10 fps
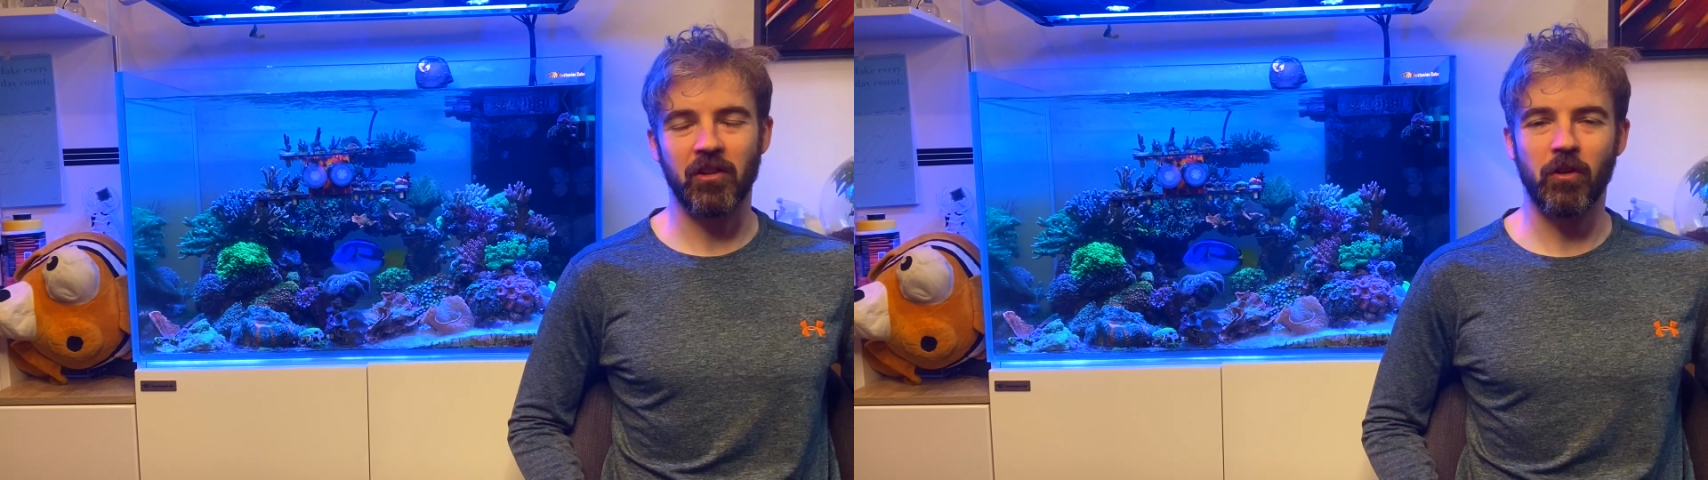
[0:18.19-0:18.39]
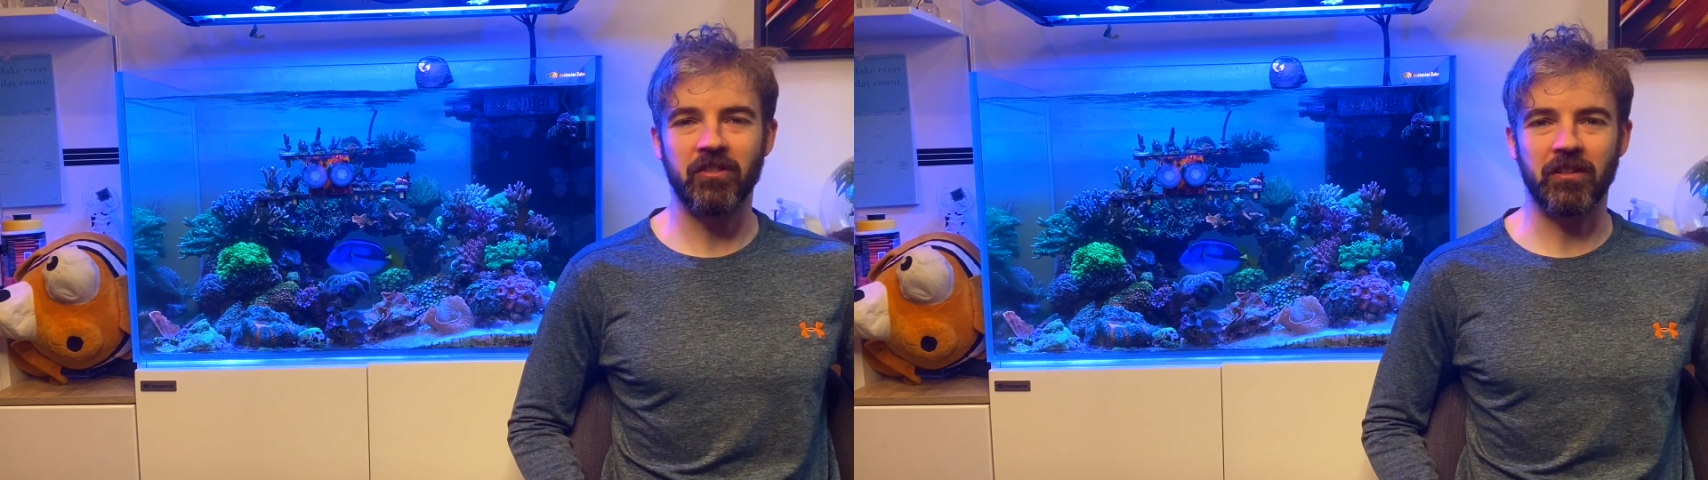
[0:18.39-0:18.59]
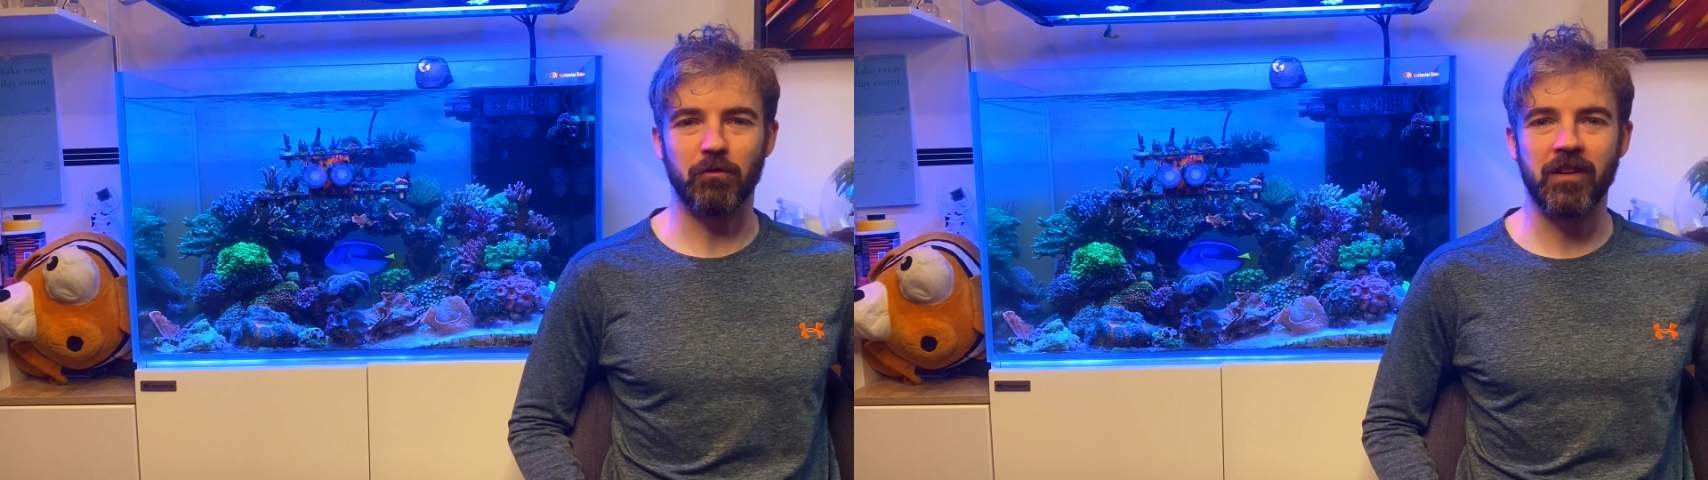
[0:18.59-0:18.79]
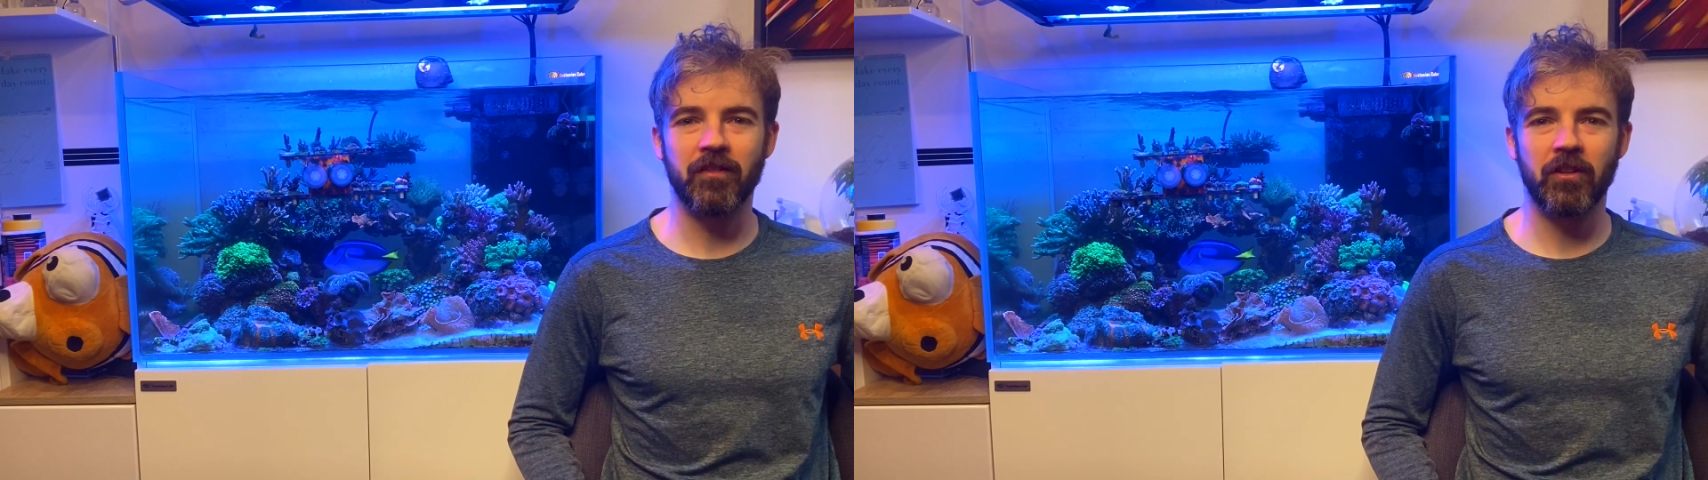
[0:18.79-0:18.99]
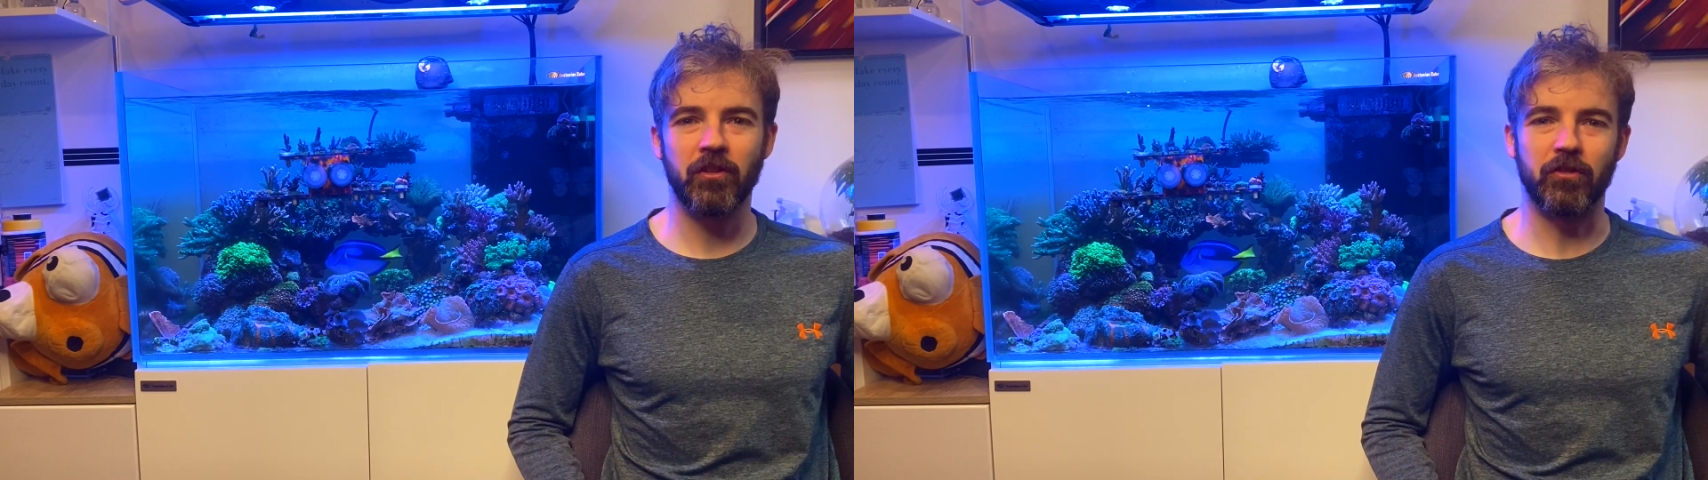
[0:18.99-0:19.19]
you're watching the Reef
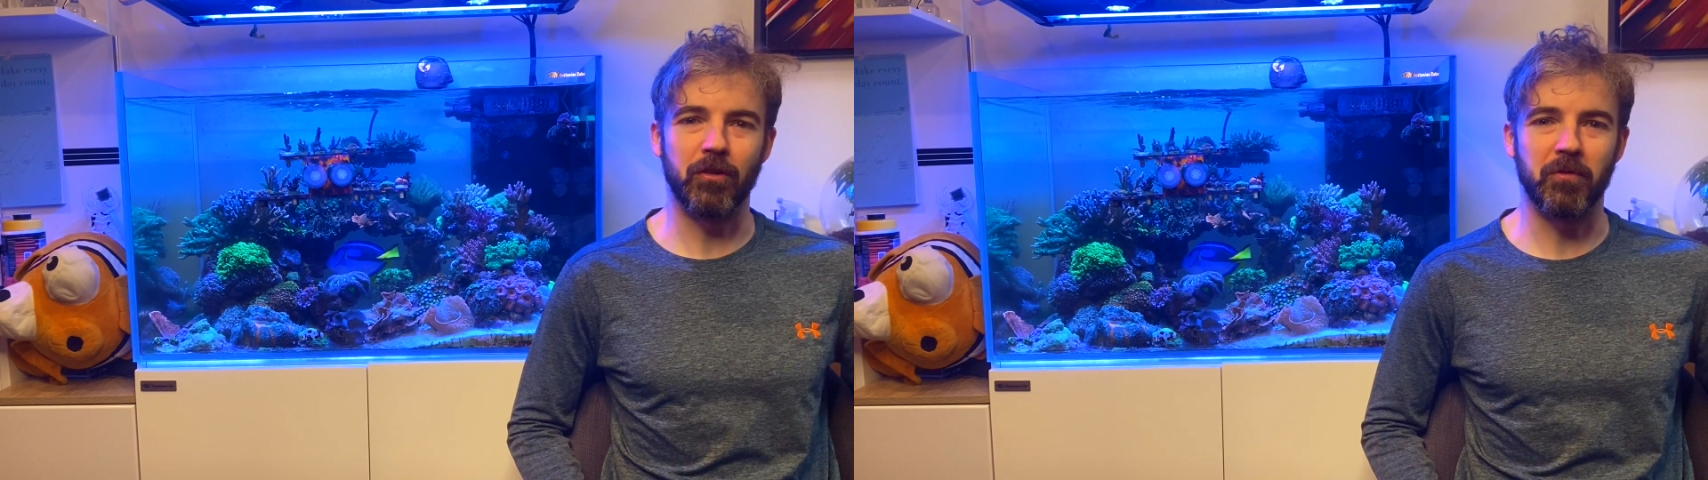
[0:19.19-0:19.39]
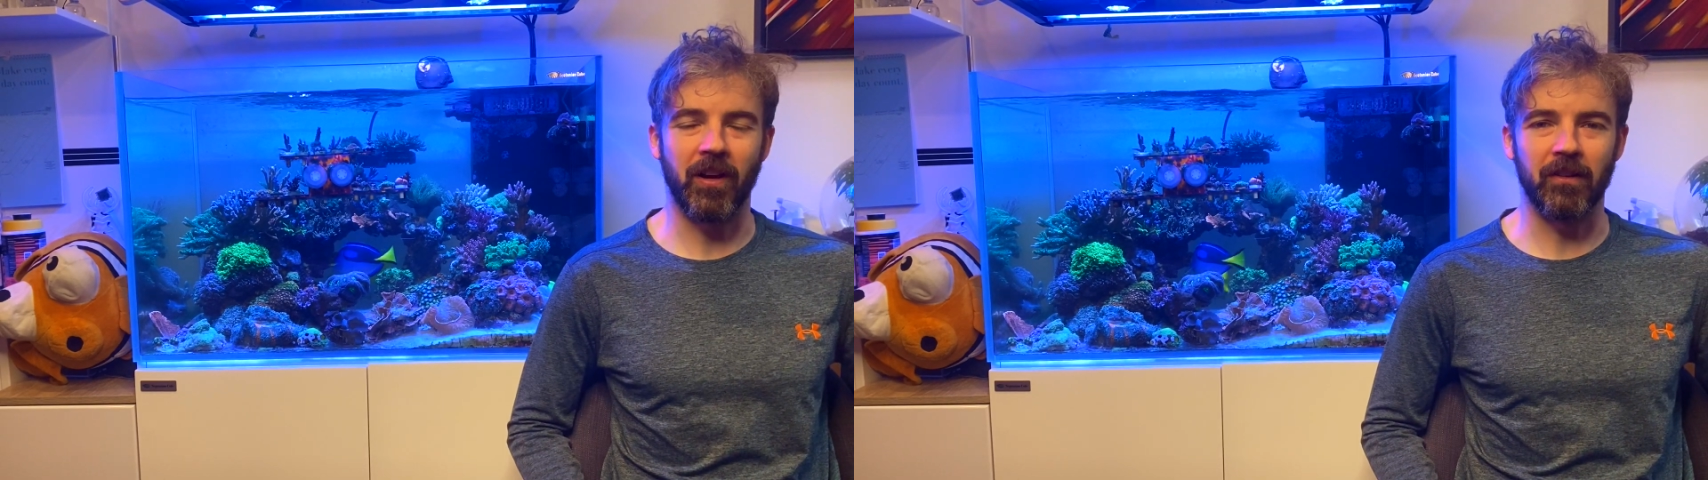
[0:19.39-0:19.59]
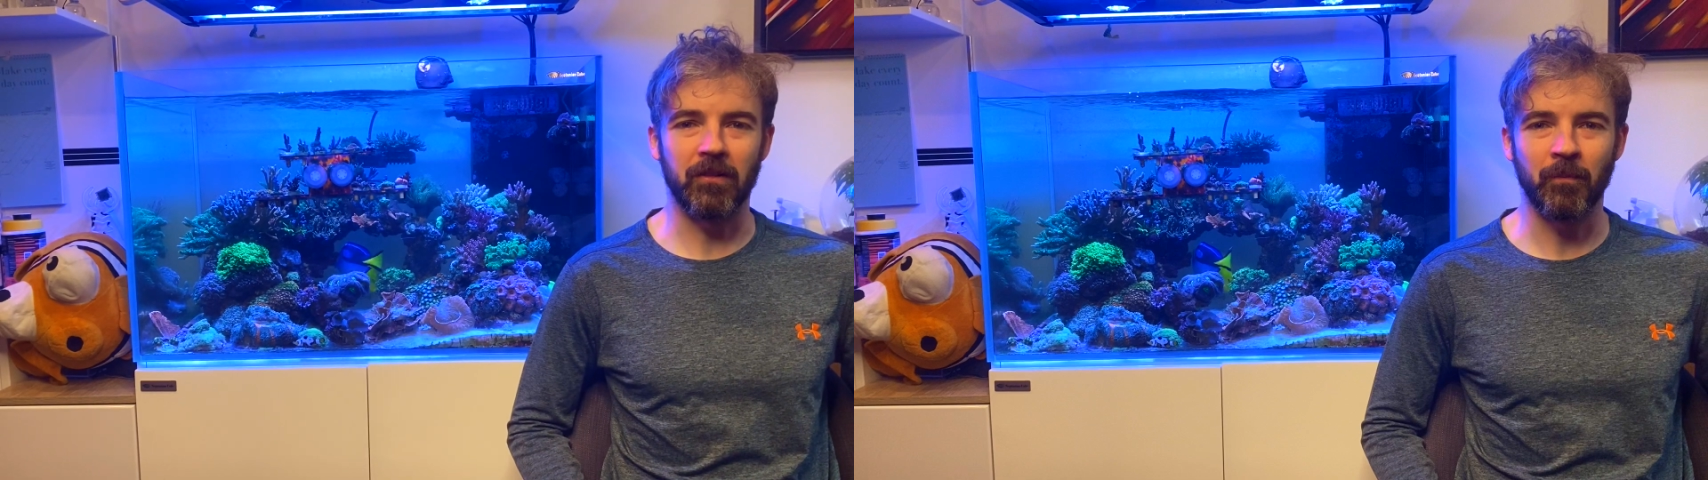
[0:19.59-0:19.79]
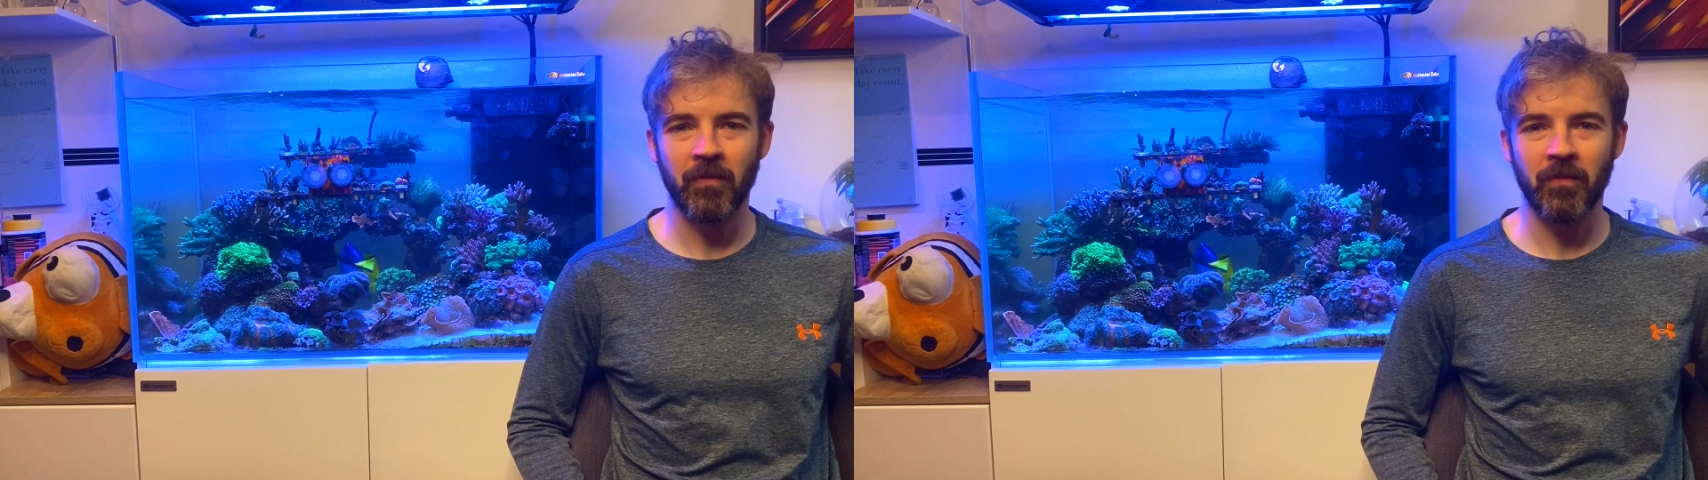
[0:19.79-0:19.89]
Nerd YouTube channel.